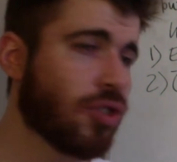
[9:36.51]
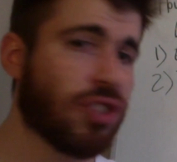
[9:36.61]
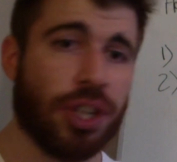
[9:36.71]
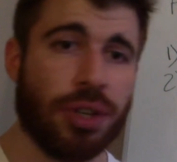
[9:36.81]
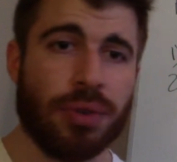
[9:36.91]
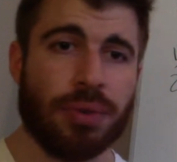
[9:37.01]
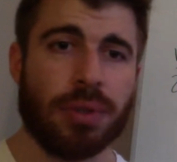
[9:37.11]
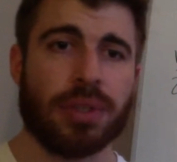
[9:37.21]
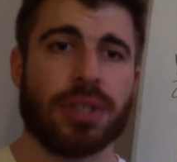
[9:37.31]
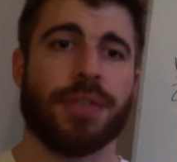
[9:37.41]

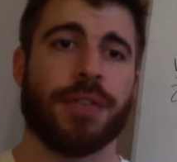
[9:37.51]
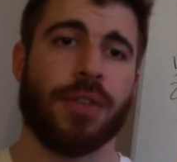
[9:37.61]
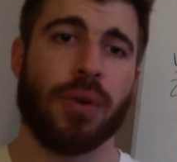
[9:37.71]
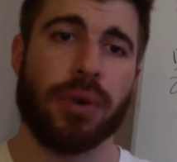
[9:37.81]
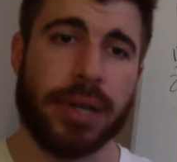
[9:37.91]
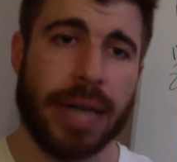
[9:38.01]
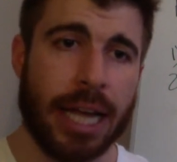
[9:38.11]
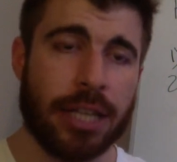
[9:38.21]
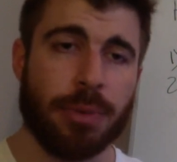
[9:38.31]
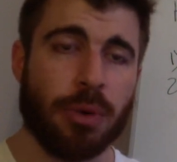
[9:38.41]
two to four
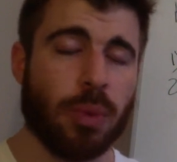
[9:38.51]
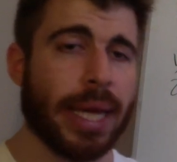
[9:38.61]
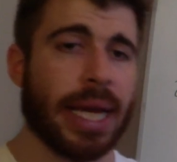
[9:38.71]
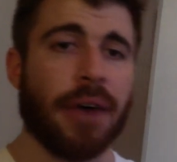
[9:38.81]
days per week